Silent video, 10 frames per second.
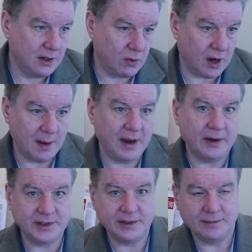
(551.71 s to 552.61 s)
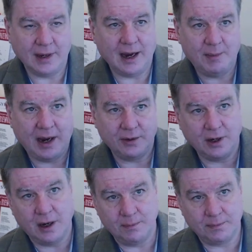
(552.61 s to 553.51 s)
Or how
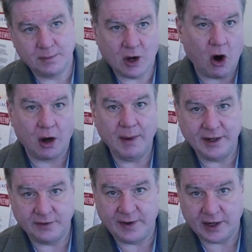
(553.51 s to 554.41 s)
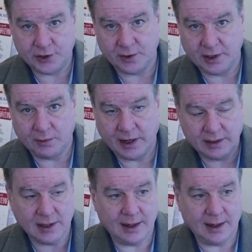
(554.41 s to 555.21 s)
about car manufacturing, right?